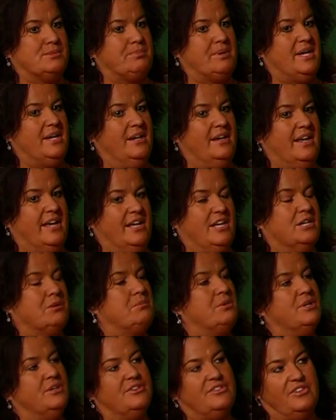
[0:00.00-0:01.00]
been a
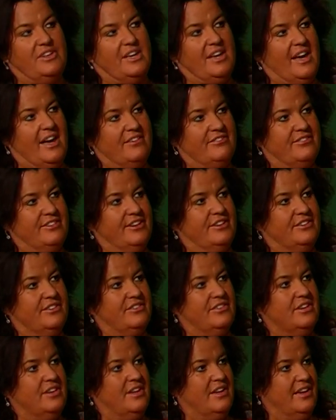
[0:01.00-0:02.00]
community effort
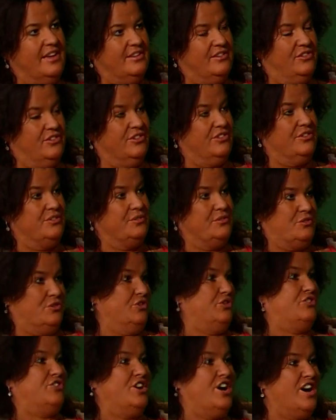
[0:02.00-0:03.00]
to
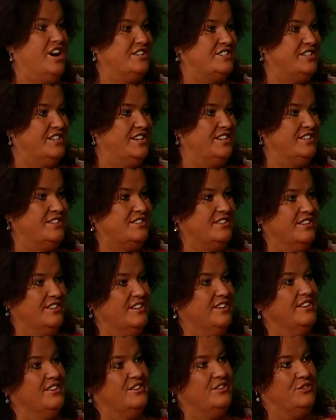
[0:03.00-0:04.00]
start it,
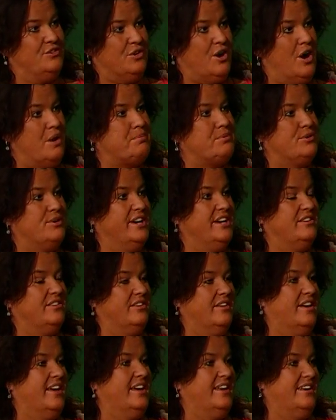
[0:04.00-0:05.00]
to operate
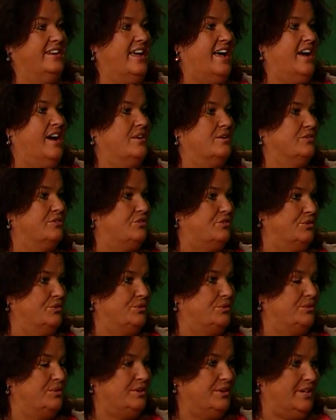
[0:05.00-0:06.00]
it, and now
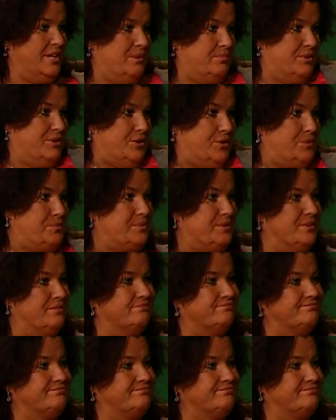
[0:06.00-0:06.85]
to keep it open.